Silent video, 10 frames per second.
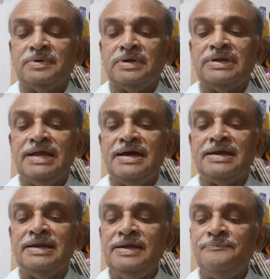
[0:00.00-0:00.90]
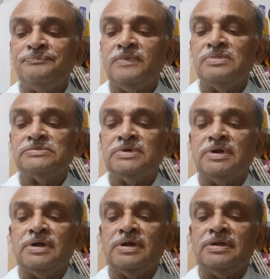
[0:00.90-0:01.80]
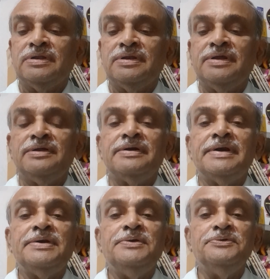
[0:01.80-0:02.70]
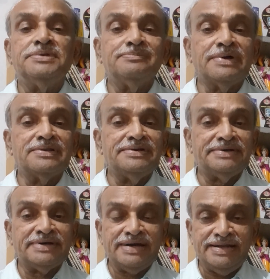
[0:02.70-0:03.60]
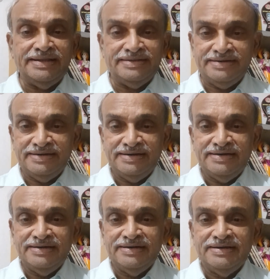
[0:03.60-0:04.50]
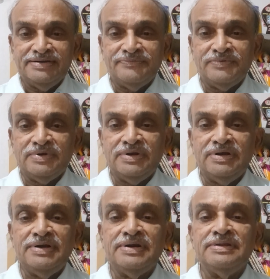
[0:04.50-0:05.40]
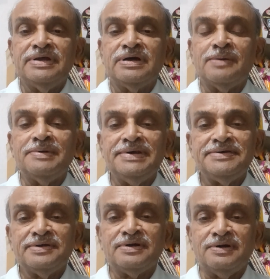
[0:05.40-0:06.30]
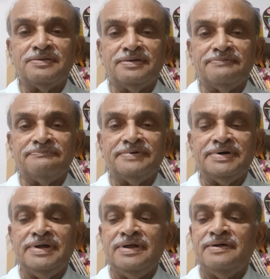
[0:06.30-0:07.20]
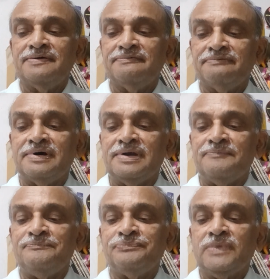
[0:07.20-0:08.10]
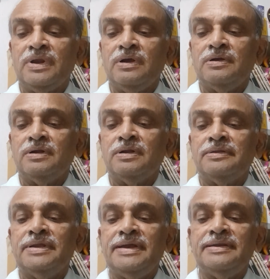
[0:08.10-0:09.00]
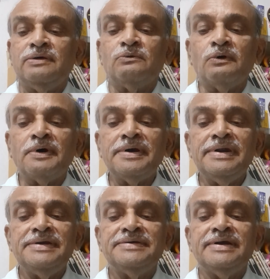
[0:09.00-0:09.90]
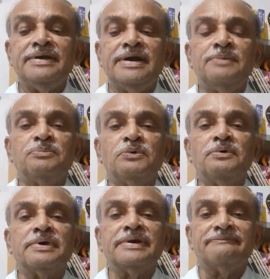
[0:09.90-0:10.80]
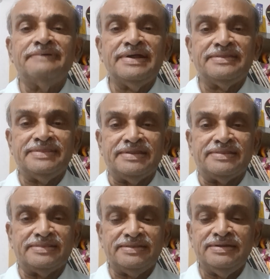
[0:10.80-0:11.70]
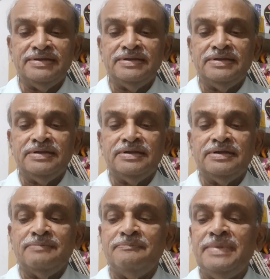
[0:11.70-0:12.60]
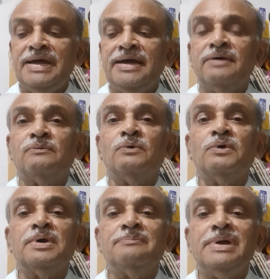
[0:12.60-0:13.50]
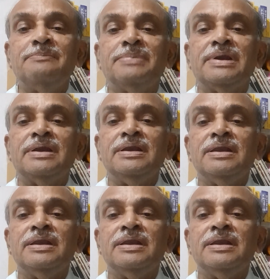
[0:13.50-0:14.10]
clearly. In reduced muscle strength, it is the commonest cause of fall. Then the coordination and poor reflexes make old people